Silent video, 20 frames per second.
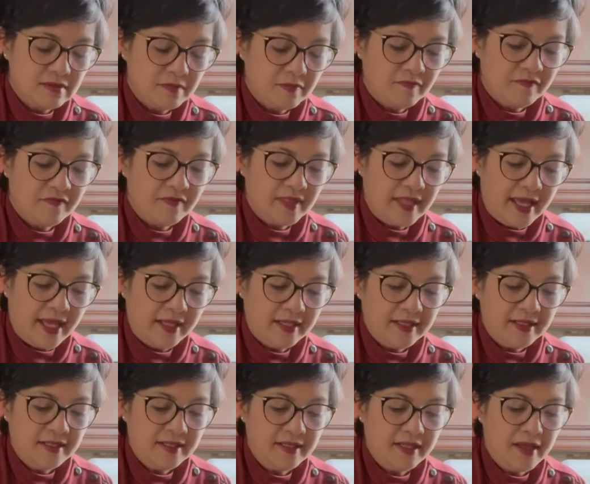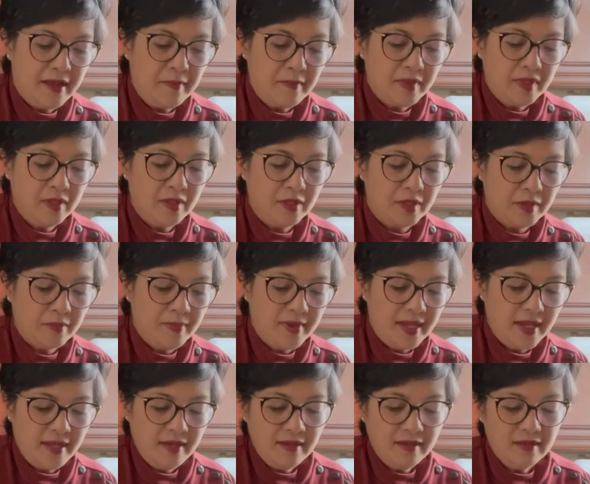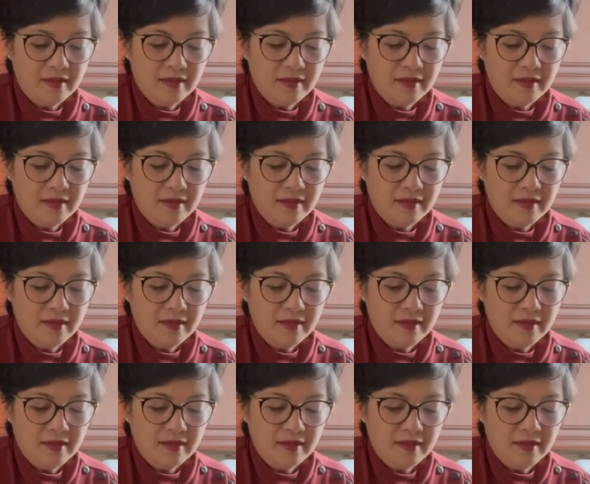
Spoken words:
flatten them a little bit.